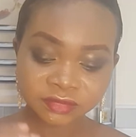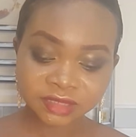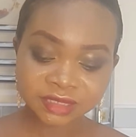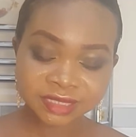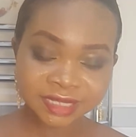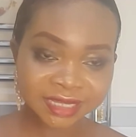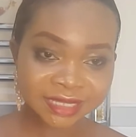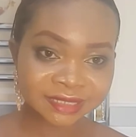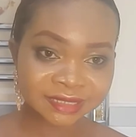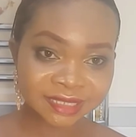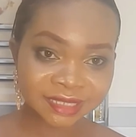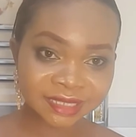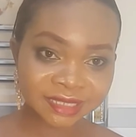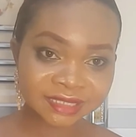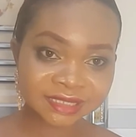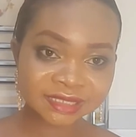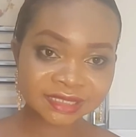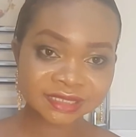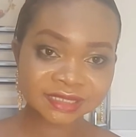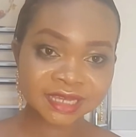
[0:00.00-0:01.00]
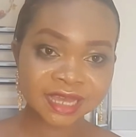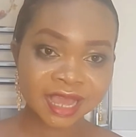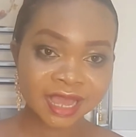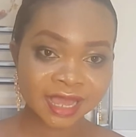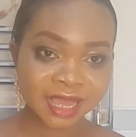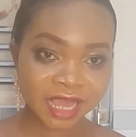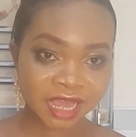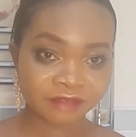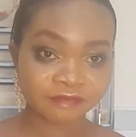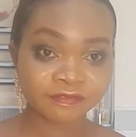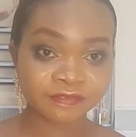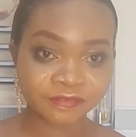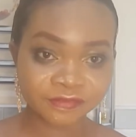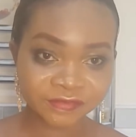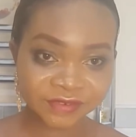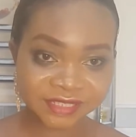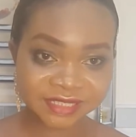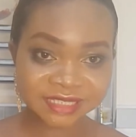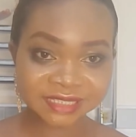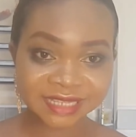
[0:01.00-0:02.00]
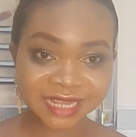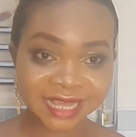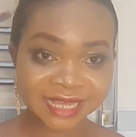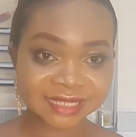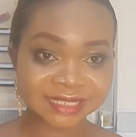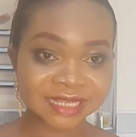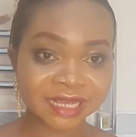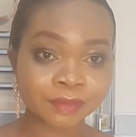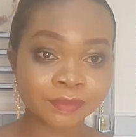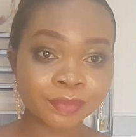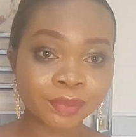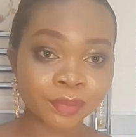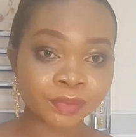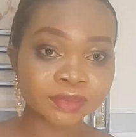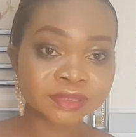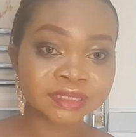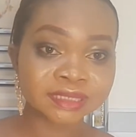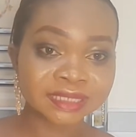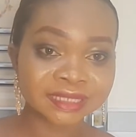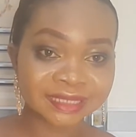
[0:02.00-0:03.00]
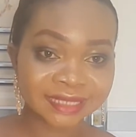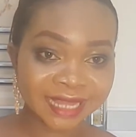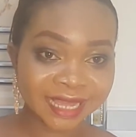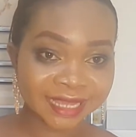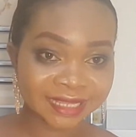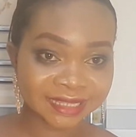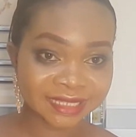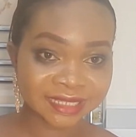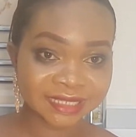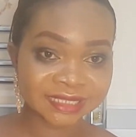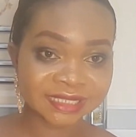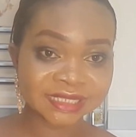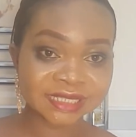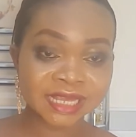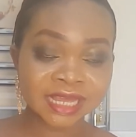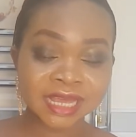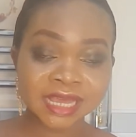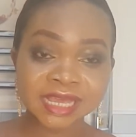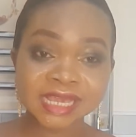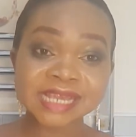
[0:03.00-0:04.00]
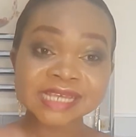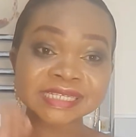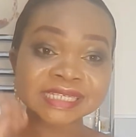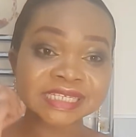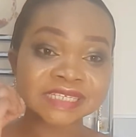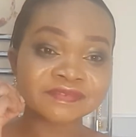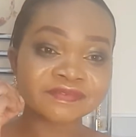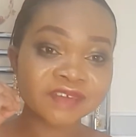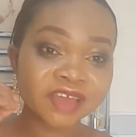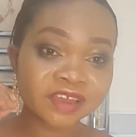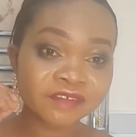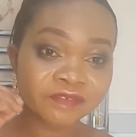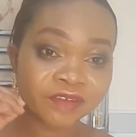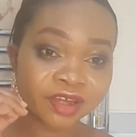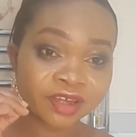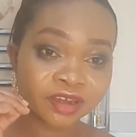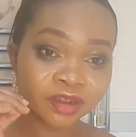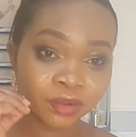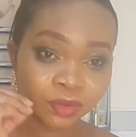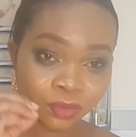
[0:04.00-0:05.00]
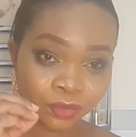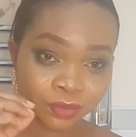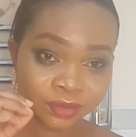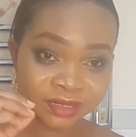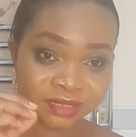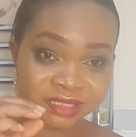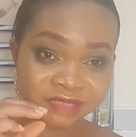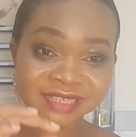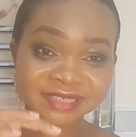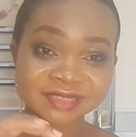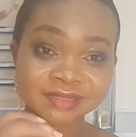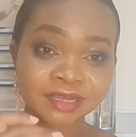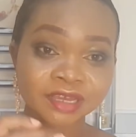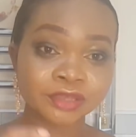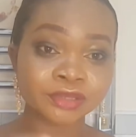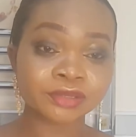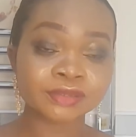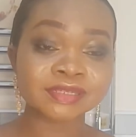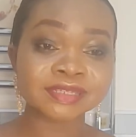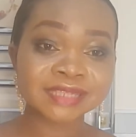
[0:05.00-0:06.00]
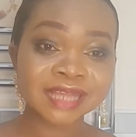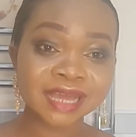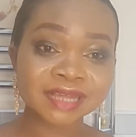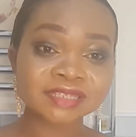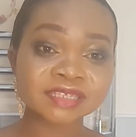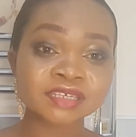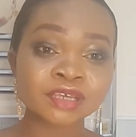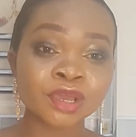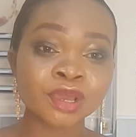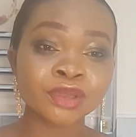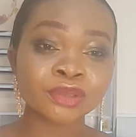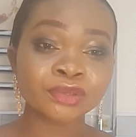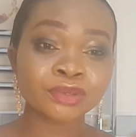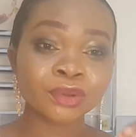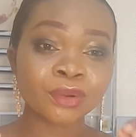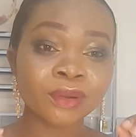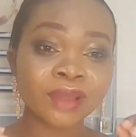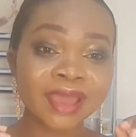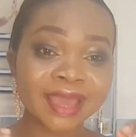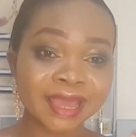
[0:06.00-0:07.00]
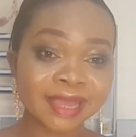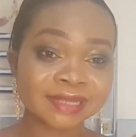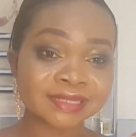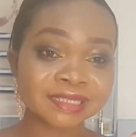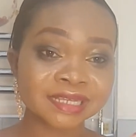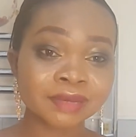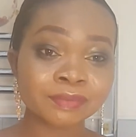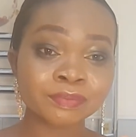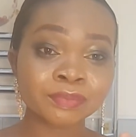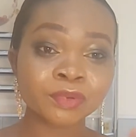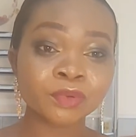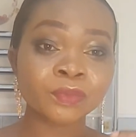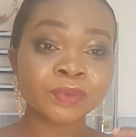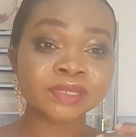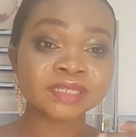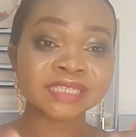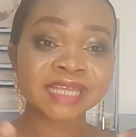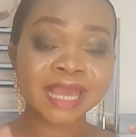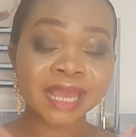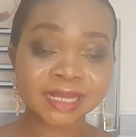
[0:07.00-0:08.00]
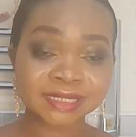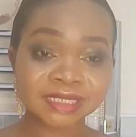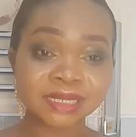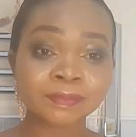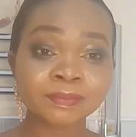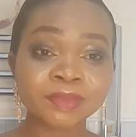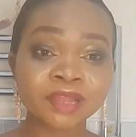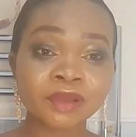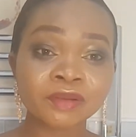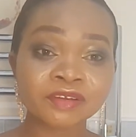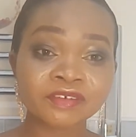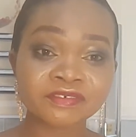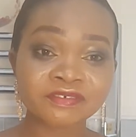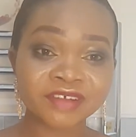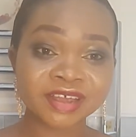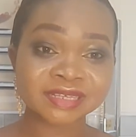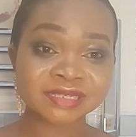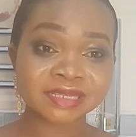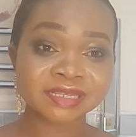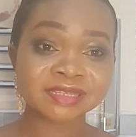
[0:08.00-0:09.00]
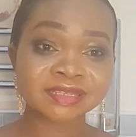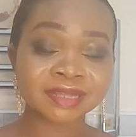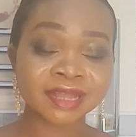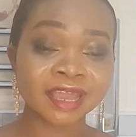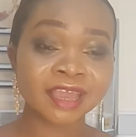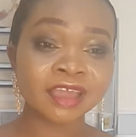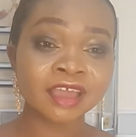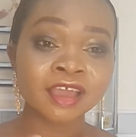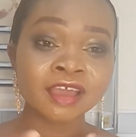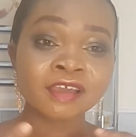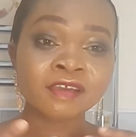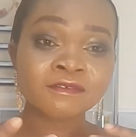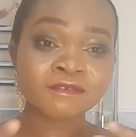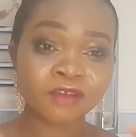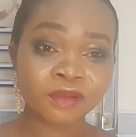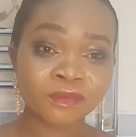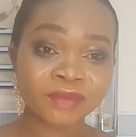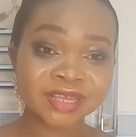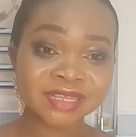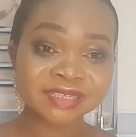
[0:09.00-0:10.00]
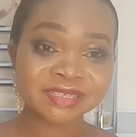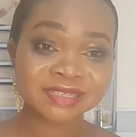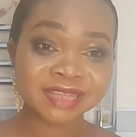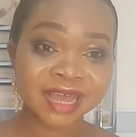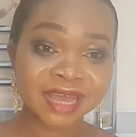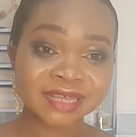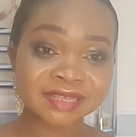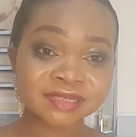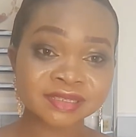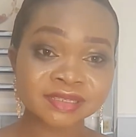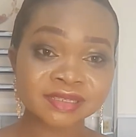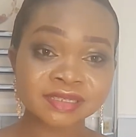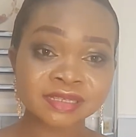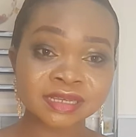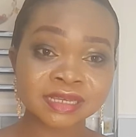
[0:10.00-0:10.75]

in this, I've written example like this. It is very, very good that you start your example with exemplary phrases like, for instance,